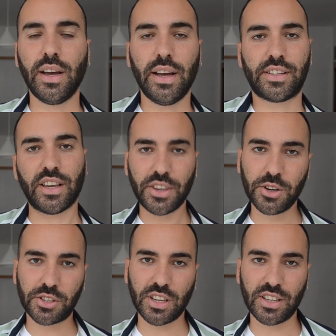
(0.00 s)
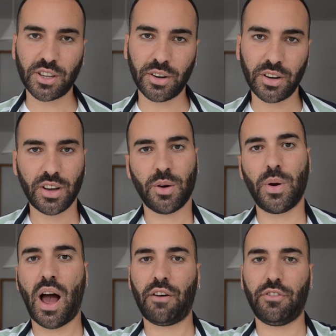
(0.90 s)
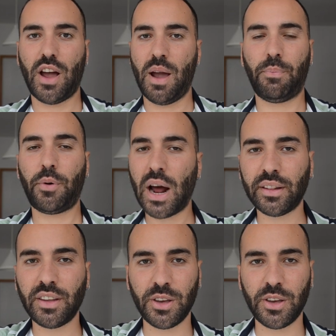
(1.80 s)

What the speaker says: It's a new season. We have a brand